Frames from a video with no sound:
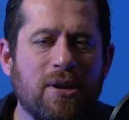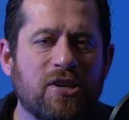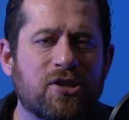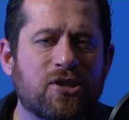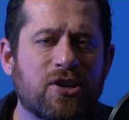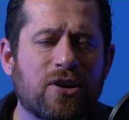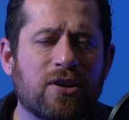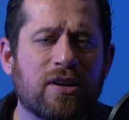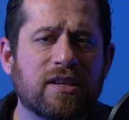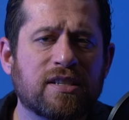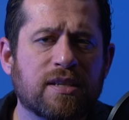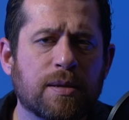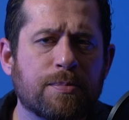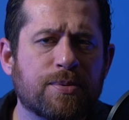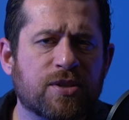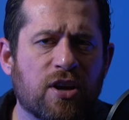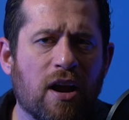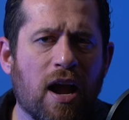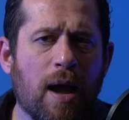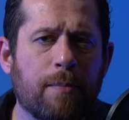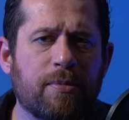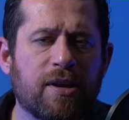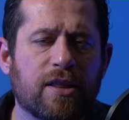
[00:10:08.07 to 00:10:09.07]
be sure to
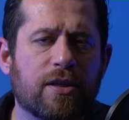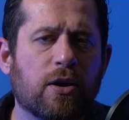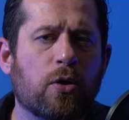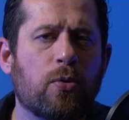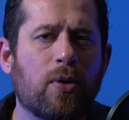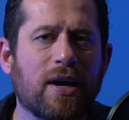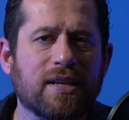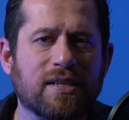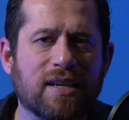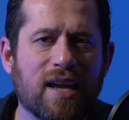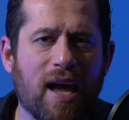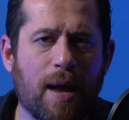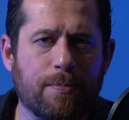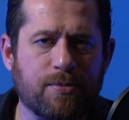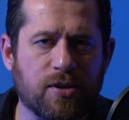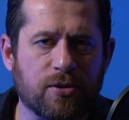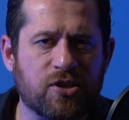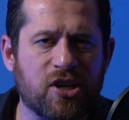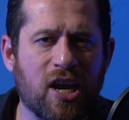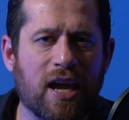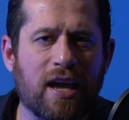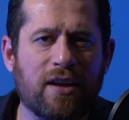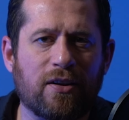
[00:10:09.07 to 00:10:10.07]
subscribe to the Quest Capsule
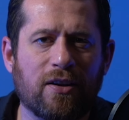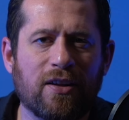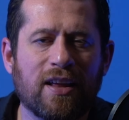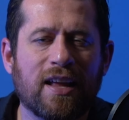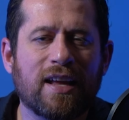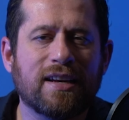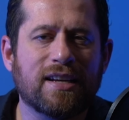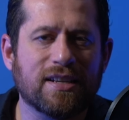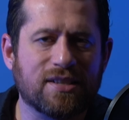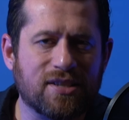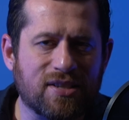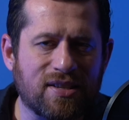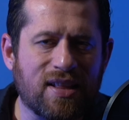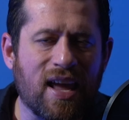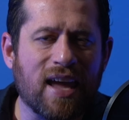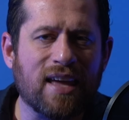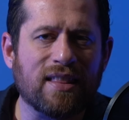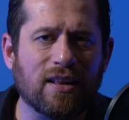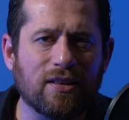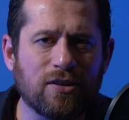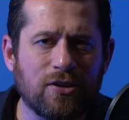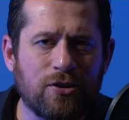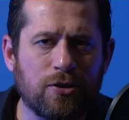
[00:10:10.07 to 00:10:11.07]
channel to stay in
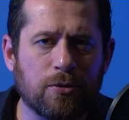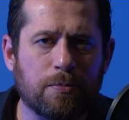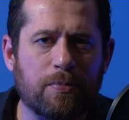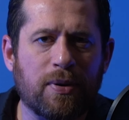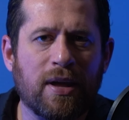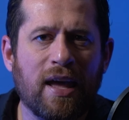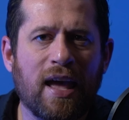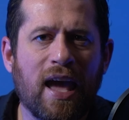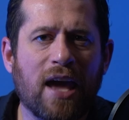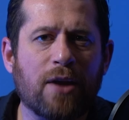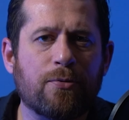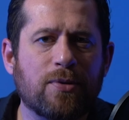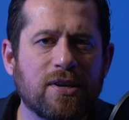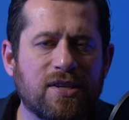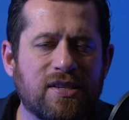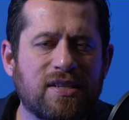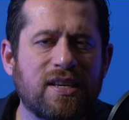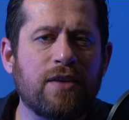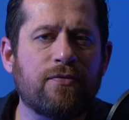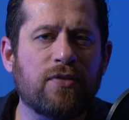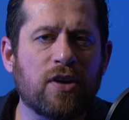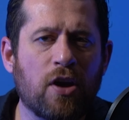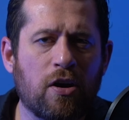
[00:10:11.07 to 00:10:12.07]
the loop and
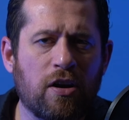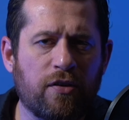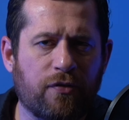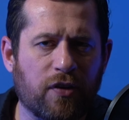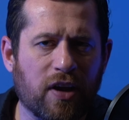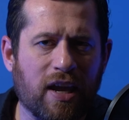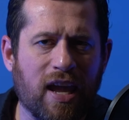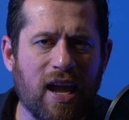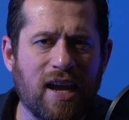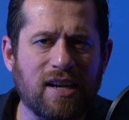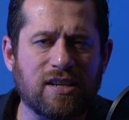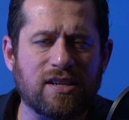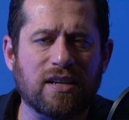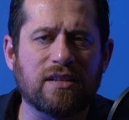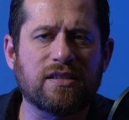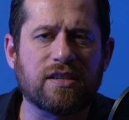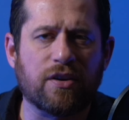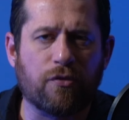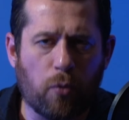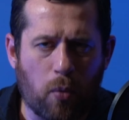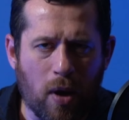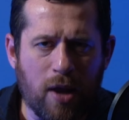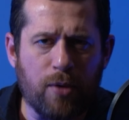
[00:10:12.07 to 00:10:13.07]
receive notifications
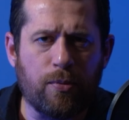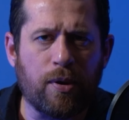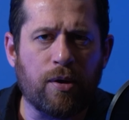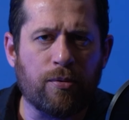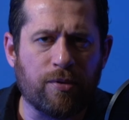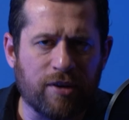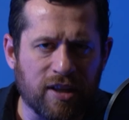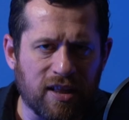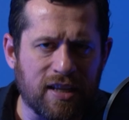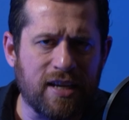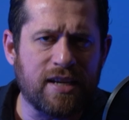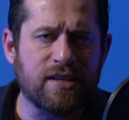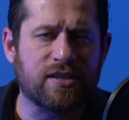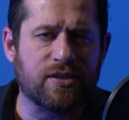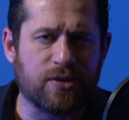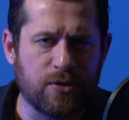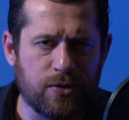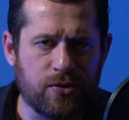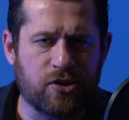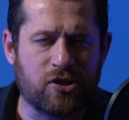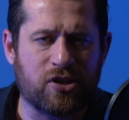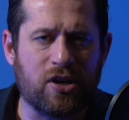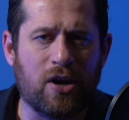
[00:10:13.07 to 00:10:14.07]
of when we release
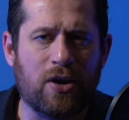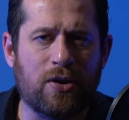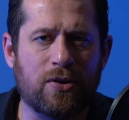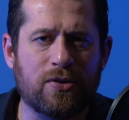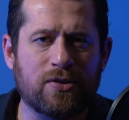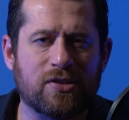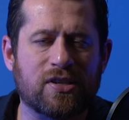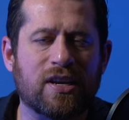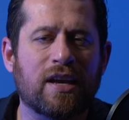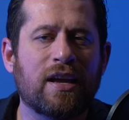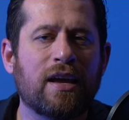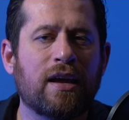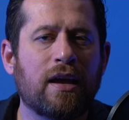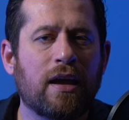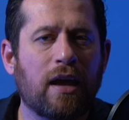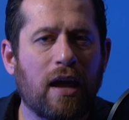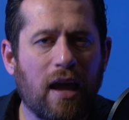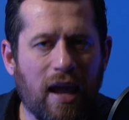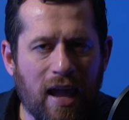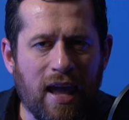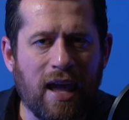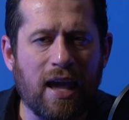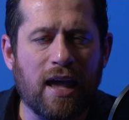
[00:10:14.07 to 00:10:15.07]
new shows
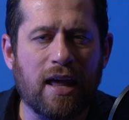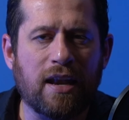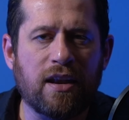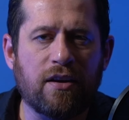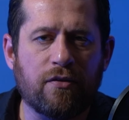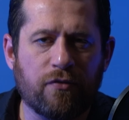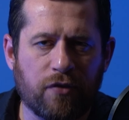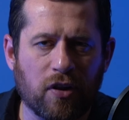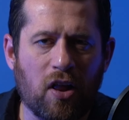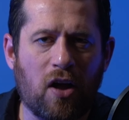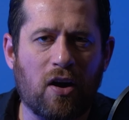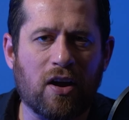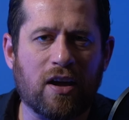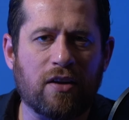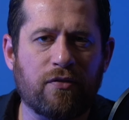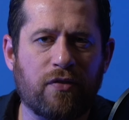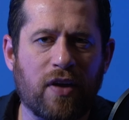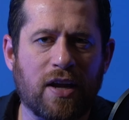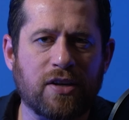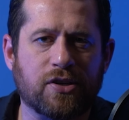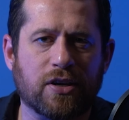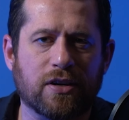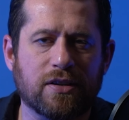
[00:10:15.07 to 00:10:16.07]
and vlog
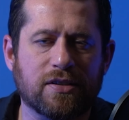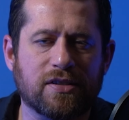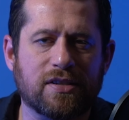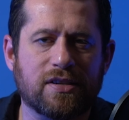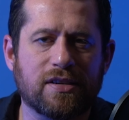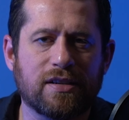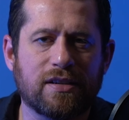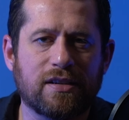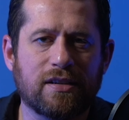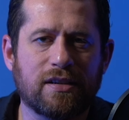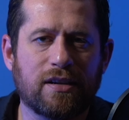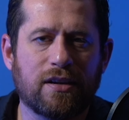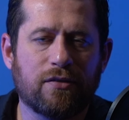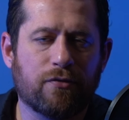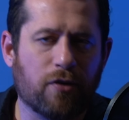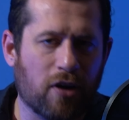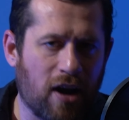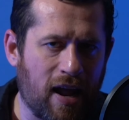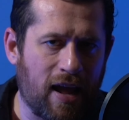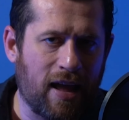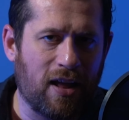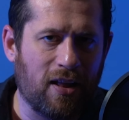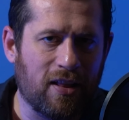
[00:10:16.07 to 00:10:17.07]
adventures. For
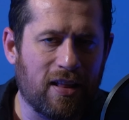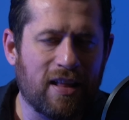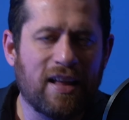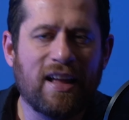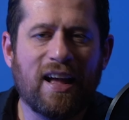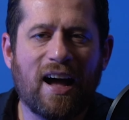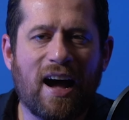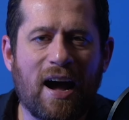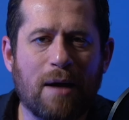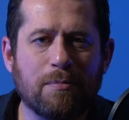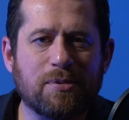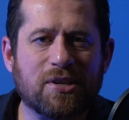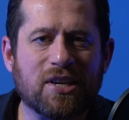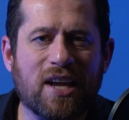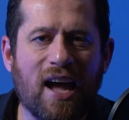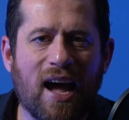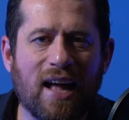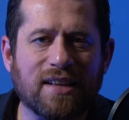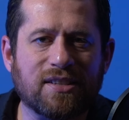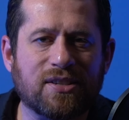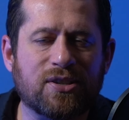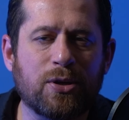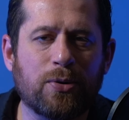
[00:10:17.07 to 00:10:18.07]
now, I'm
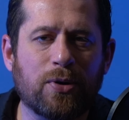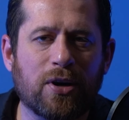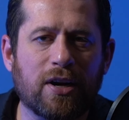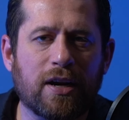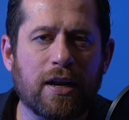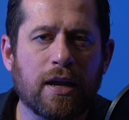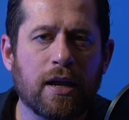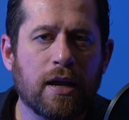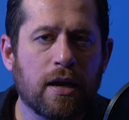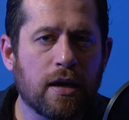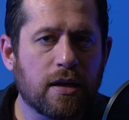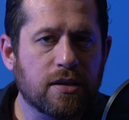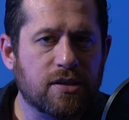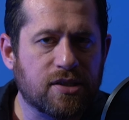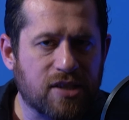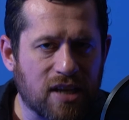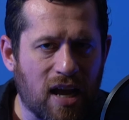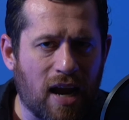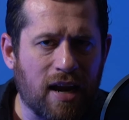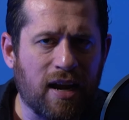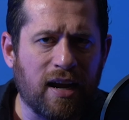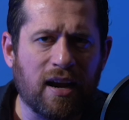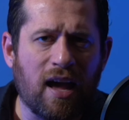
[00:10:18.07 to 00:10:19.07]
Scott Stewart,
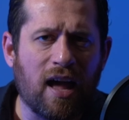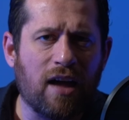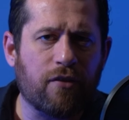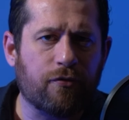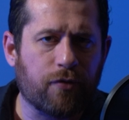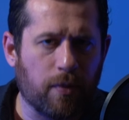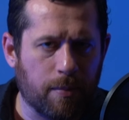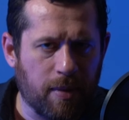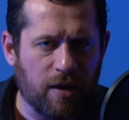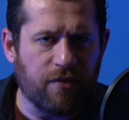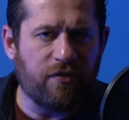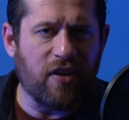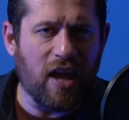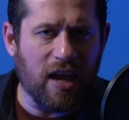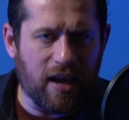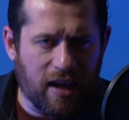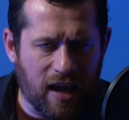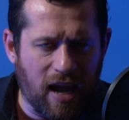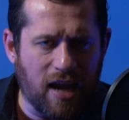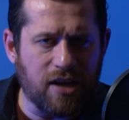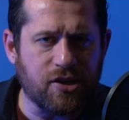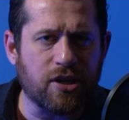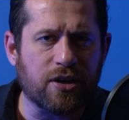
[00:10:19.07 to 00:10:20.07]
signing off from the
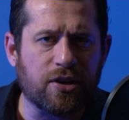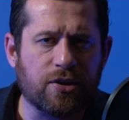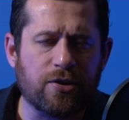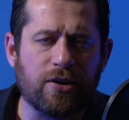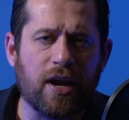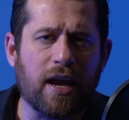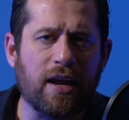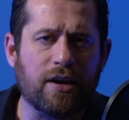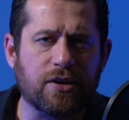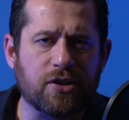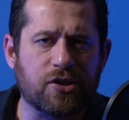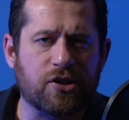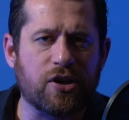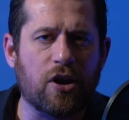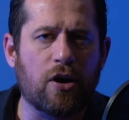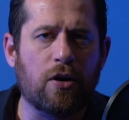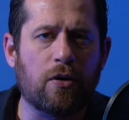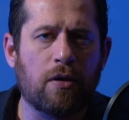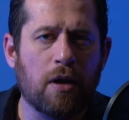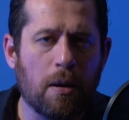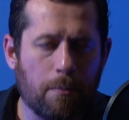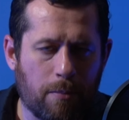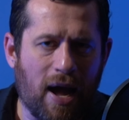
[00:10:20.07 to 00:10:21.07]
Vacation Creator
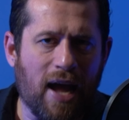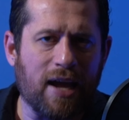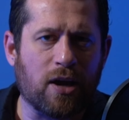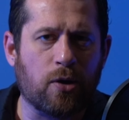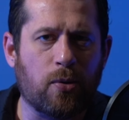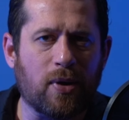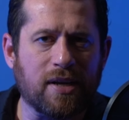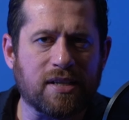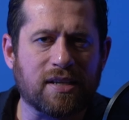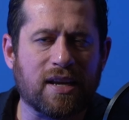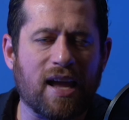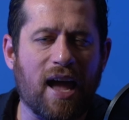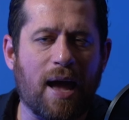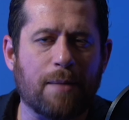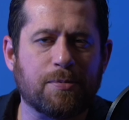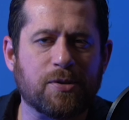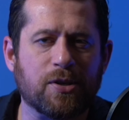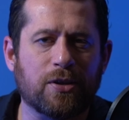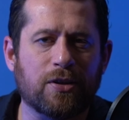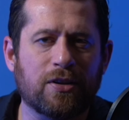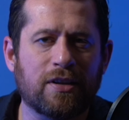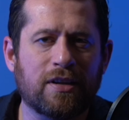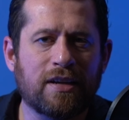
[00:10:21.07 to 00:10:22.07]
Show by Quest
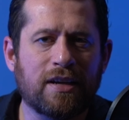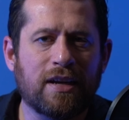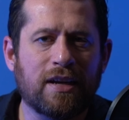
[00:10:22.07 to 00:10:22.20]
Capsule.